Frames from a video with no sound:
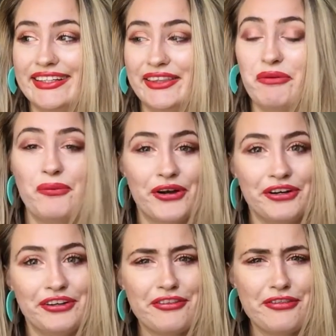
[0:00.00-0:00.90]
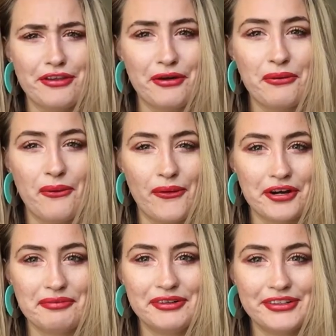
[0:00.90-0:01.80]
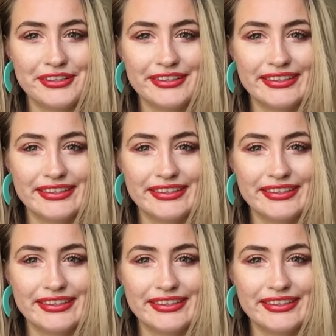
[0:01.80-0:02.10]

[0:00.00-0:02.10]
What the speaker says: the world is so horrible.